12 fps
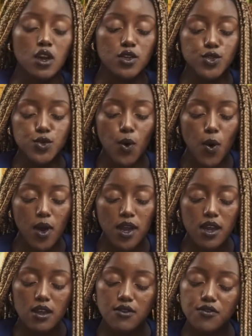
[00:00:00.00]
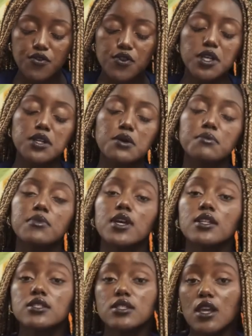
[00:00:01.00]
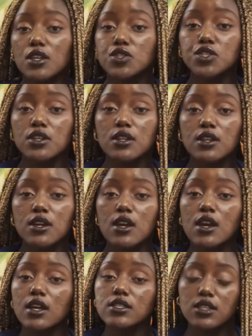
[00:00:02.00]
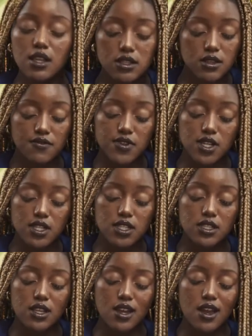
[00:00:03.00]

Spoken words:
joy, freedom, intention, attentiveness.